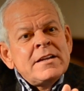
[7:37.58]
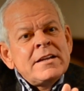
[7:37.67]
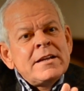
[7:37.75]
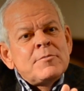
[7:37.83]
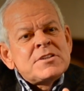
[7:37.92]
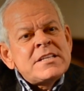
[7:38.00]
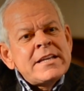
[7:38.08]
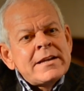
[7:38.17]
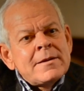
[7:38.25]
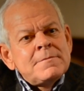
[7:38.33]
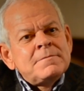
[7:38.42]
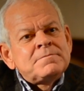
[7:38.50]
It was
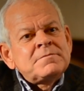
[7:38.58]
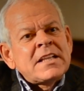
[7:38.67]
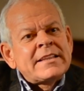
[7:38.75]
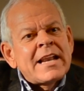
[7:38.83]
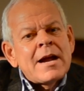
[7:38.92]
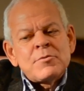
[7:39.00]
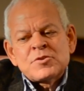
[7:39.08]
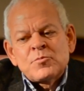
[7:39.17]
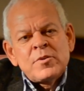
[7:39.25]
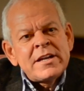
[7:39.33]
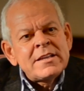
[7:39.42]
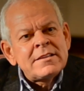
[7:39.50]
him that I was
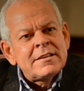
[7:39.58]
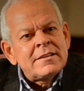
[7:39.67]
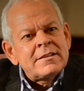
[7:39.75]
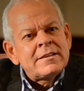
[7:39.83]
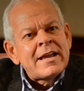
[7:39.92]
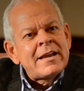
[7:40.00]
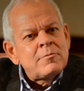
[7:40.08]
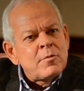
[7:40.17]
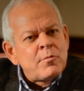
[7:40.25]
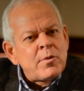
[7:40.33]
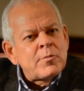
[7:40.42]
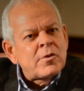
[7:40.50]
with that
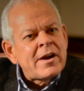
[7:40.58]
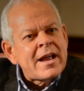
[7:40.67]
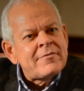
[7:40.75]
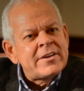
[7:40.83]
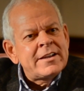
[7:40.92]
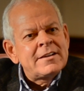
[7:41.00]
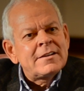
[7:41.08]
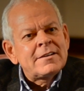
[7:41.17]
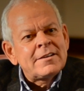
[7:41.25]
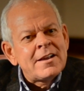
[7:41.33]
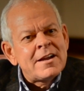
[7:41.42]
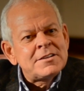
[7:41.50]
when we were having
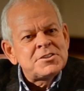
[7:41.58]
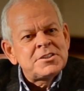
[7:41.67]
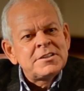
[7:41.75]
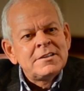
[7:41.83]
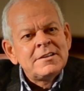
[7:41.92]
lunch